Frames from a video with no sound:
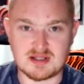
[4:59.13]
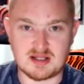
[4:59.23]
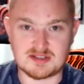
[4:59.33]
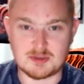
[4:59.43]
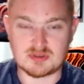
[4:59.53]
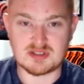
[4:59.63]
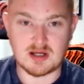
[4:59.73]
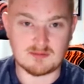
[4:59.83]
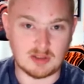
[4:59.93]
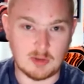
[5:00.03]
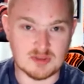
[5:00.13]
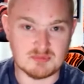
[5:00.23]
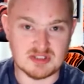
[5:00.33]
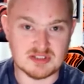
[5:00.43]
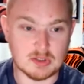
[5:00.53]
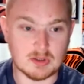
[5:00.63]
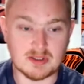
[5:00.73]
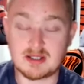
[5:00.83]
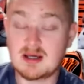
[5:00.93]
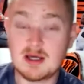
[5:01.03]
Tua Tagovailoa has been
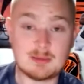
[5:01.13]
starting.